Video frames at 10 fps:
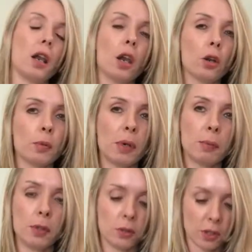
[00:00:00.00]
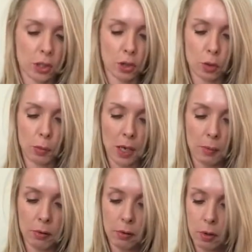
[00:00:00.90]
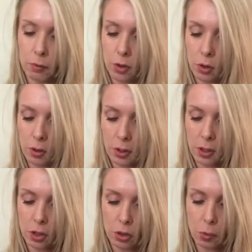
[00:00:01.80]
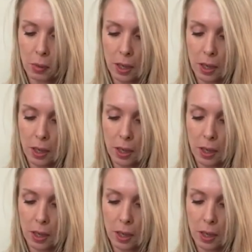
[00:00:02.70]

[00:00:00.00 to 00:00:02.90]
A lot of people use tissue paper, and I was using tissue